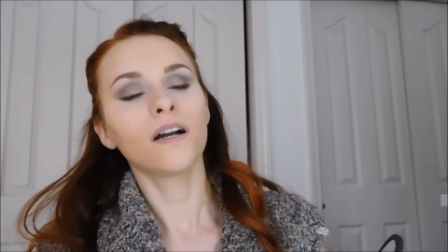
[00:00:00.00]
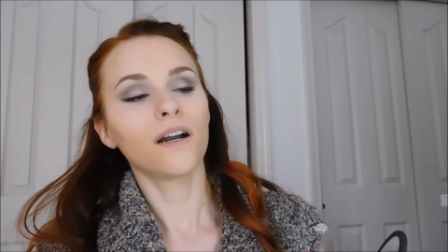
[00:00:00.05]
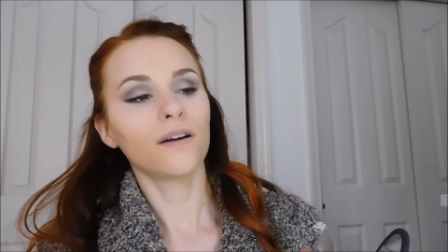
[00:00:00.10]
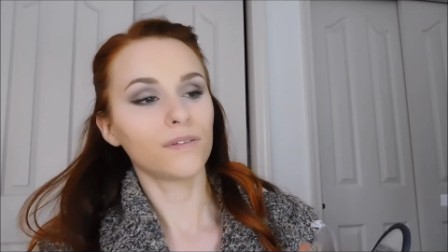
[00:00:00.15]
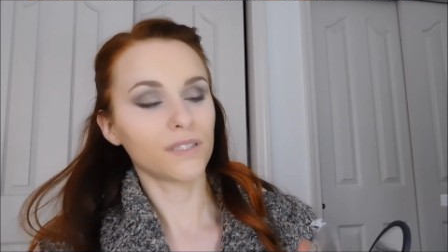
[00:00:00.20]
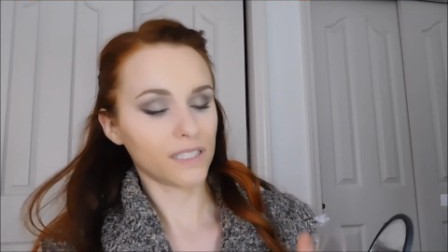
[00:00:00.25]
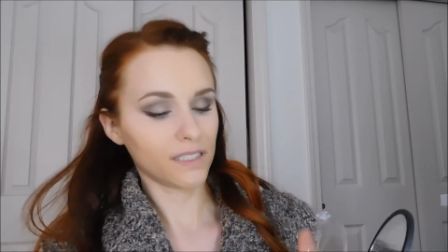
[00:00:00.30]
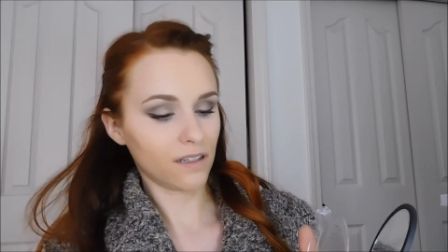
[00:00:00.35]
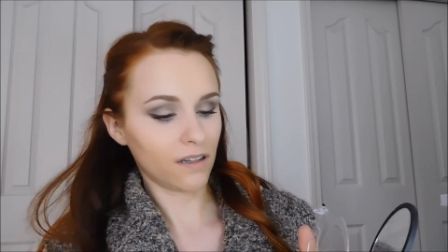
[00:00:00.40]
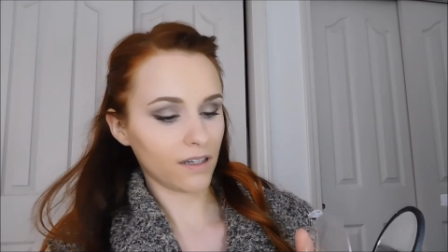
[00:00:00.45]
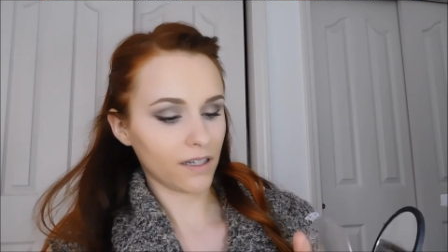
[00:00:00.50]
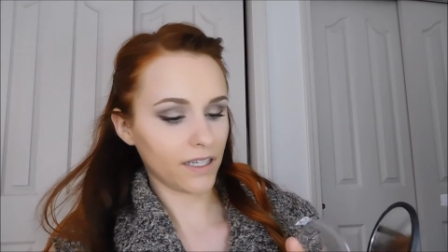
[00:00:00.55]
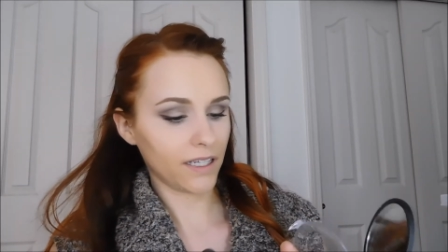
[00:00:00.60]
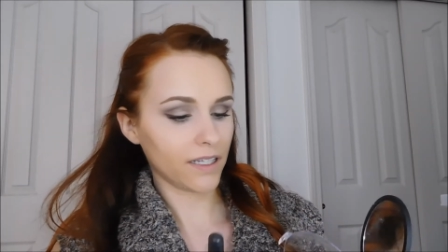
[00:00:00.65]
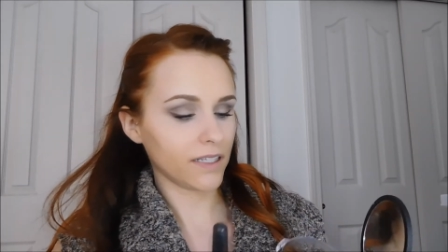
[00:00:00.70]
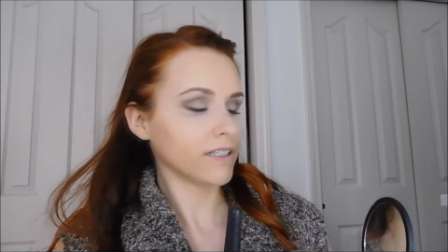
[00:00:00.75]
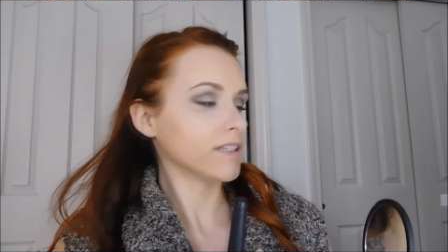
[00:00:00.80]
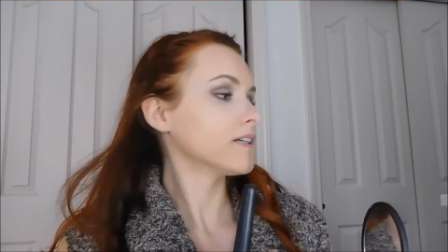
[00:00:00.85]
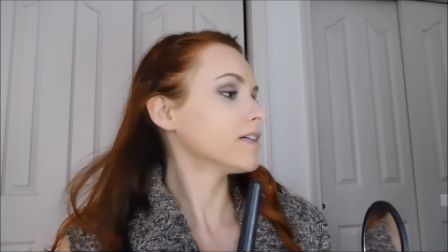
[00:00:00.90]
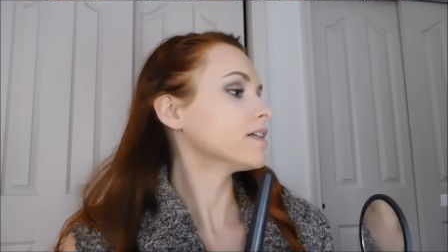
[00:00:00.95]
I was
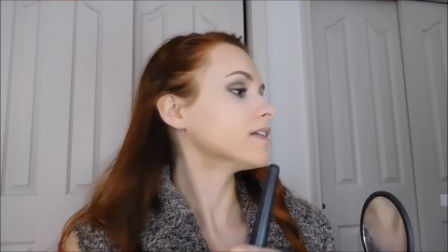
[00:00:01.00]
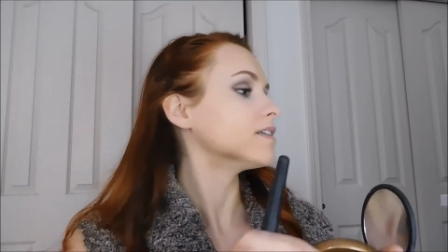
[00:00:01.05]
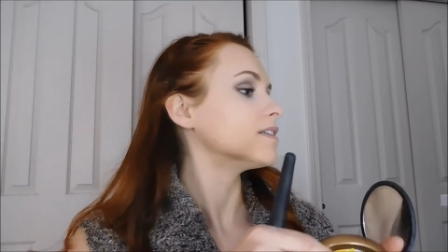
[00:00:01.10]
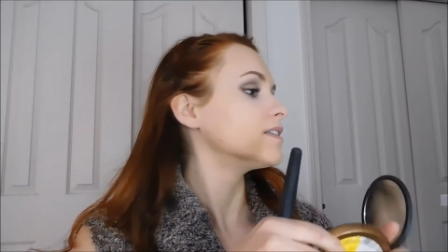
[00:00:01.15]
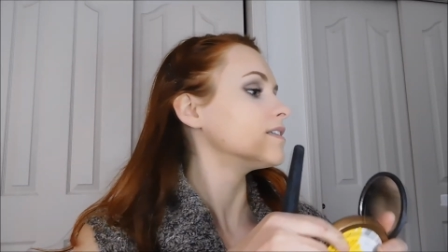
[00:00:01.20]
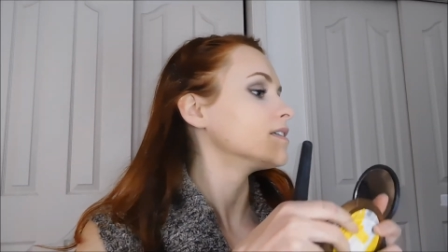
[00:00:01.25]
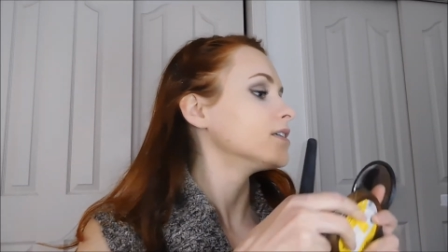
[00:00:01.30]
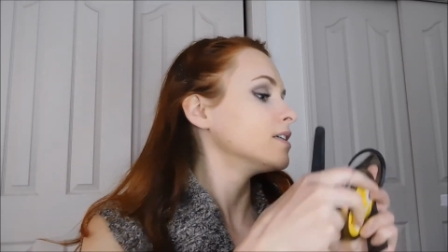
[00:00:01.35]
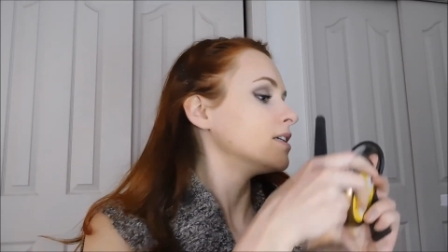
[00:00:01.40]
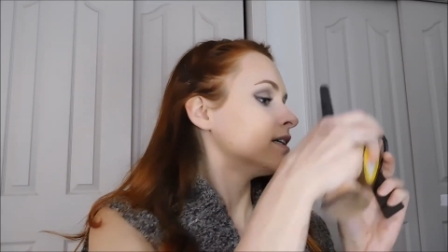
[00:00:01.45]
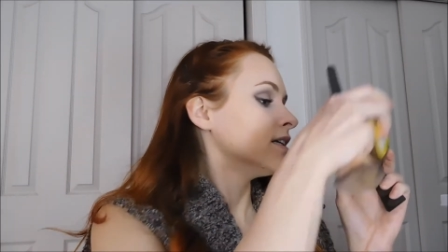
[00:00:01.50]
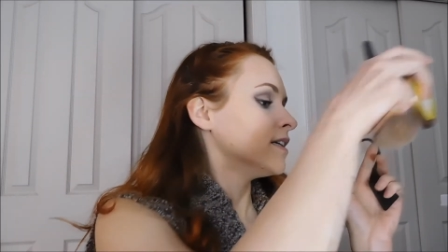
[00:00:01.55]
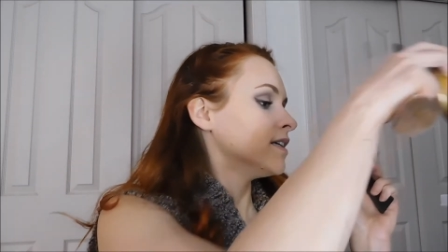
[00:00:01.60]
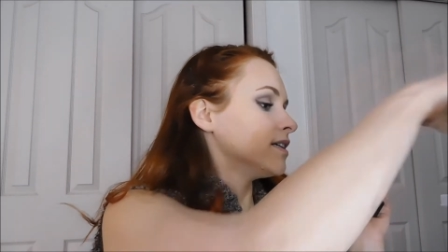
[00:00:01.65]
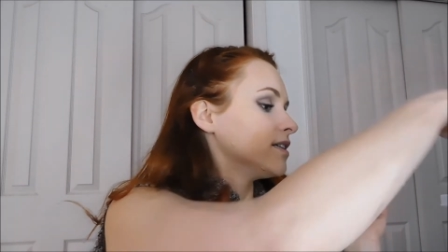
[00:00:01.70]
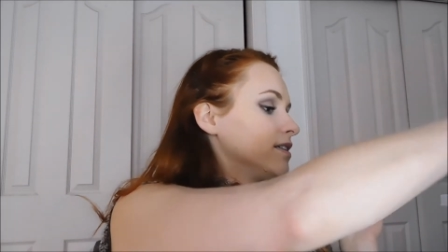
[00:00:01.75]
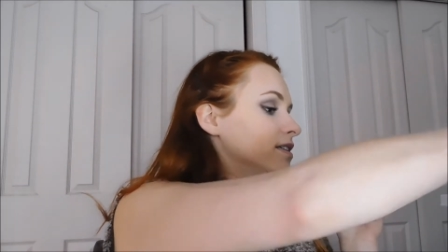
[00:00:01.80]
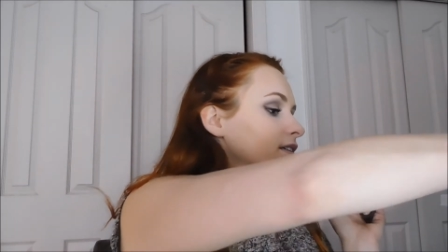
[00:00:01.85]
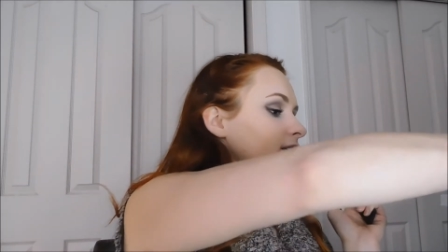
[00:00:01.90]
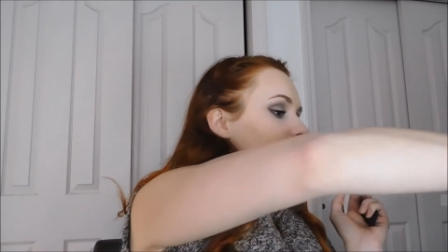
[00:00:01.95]
talking
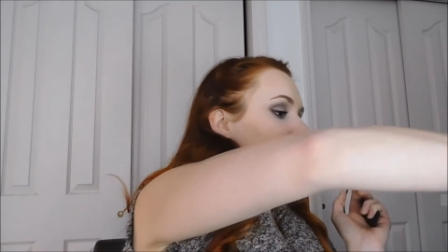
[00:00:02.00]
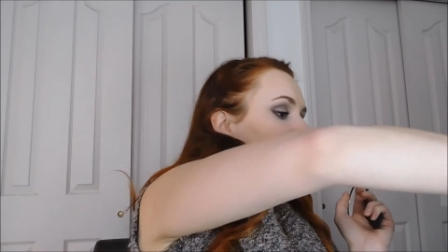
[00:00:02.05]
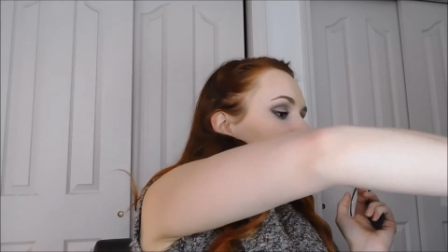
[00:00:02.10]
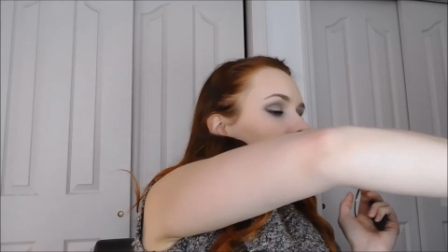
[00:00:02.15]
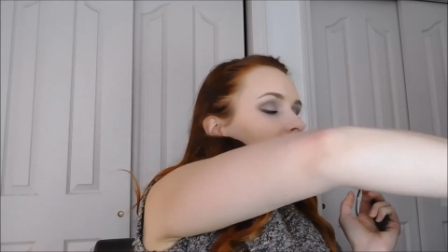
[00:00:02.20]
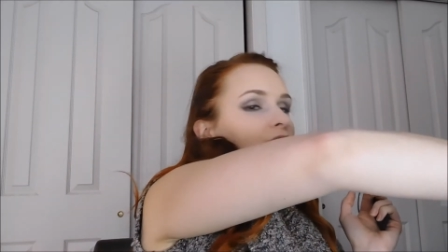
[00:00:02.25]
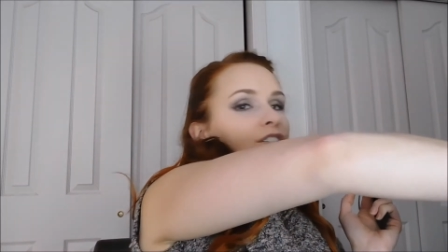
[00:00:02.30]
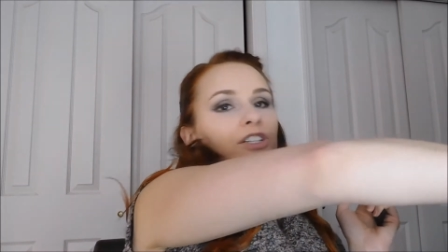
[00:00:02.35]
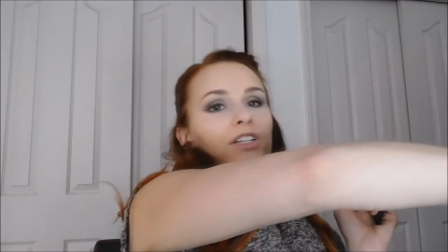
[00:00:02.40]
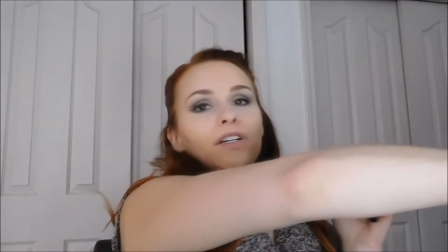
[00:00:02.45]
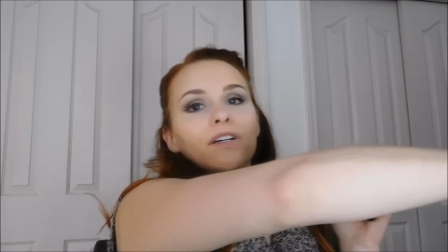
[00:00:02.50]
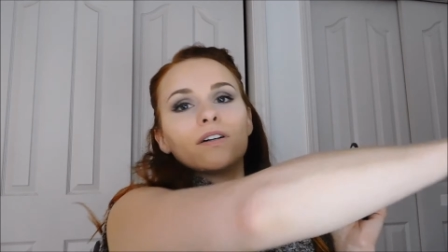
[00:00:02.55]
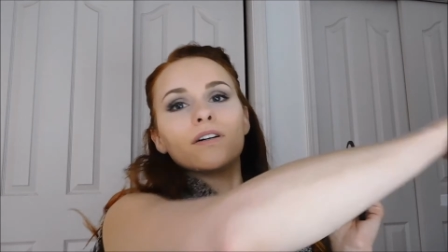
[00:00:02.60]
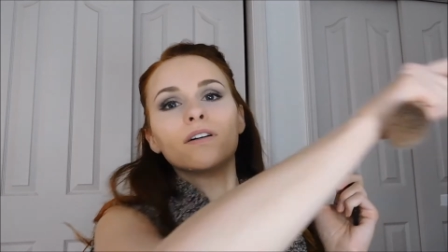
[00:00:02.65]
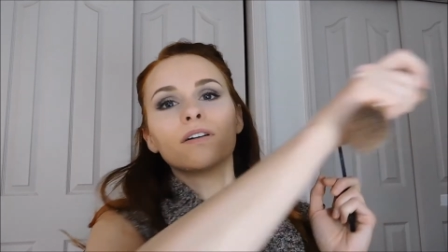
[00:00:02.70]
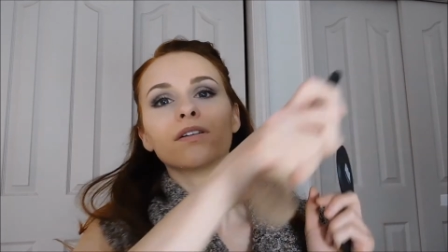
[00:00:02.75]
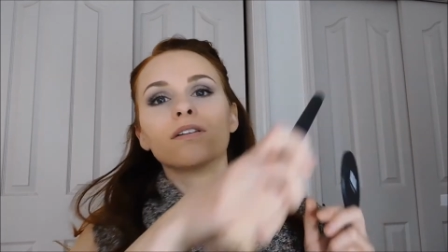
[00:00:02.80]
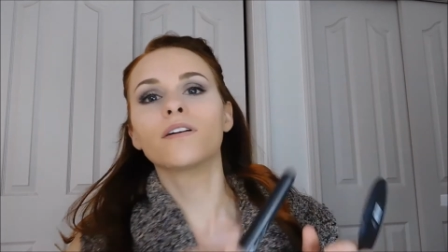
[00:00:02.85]
to the teacher.